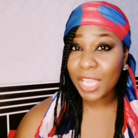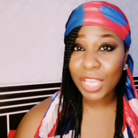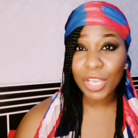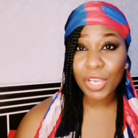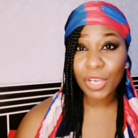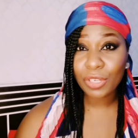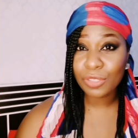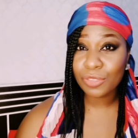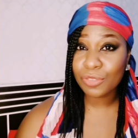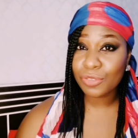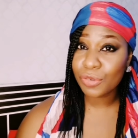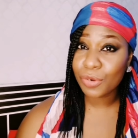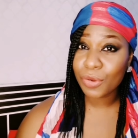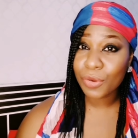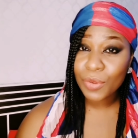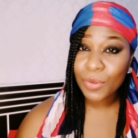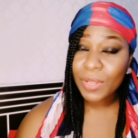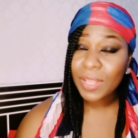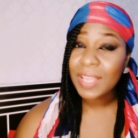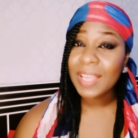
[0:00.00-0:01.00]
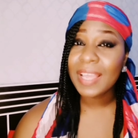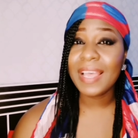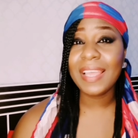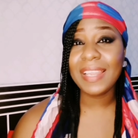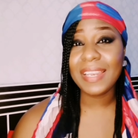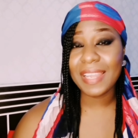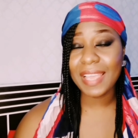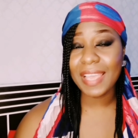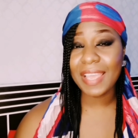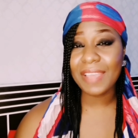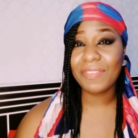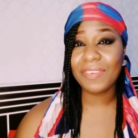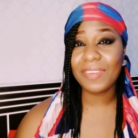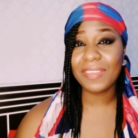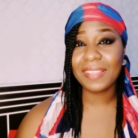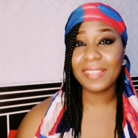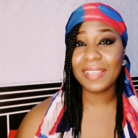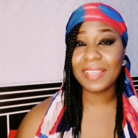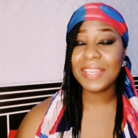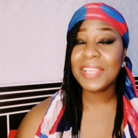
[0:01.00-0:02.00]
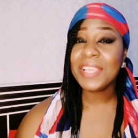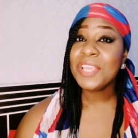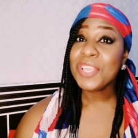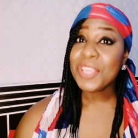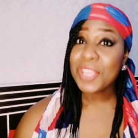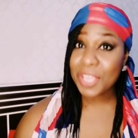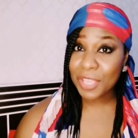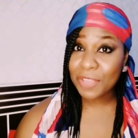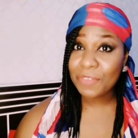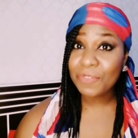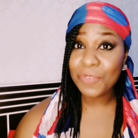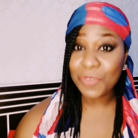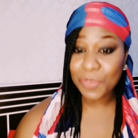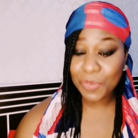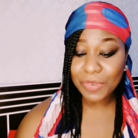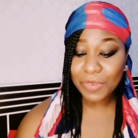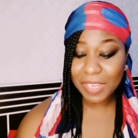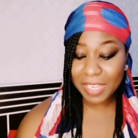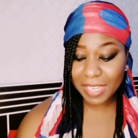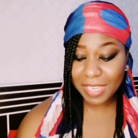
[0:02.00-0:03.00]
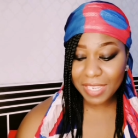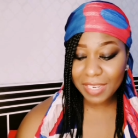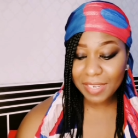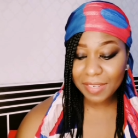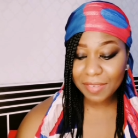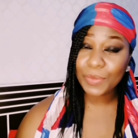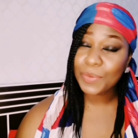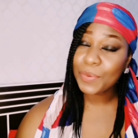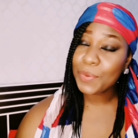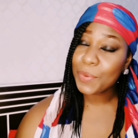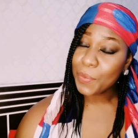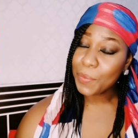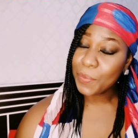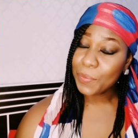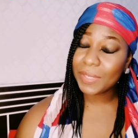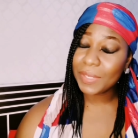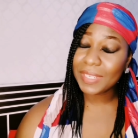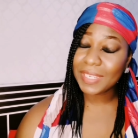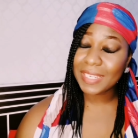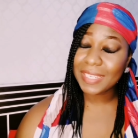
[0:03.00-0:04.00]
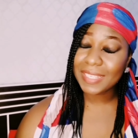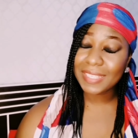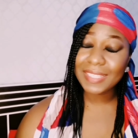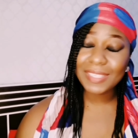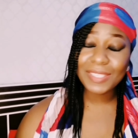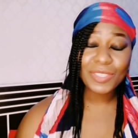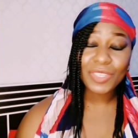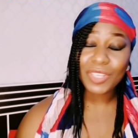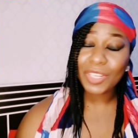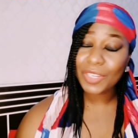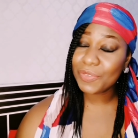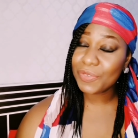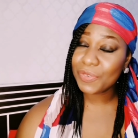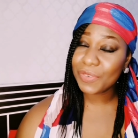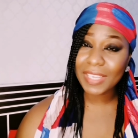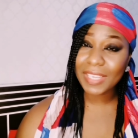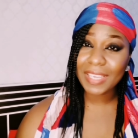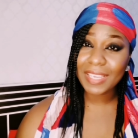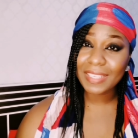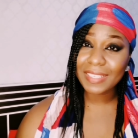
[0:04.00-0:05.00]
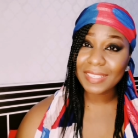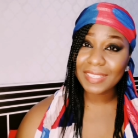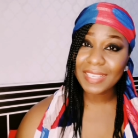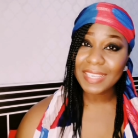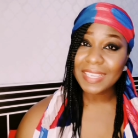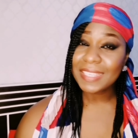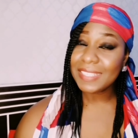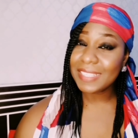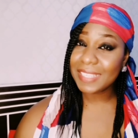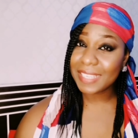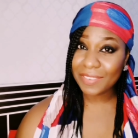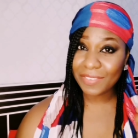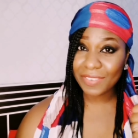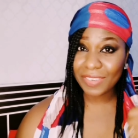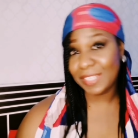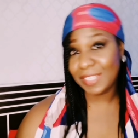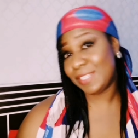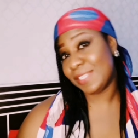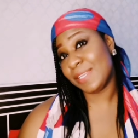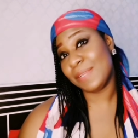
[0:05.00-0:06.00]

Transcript: in control and everything. If you did, please do not forget to give it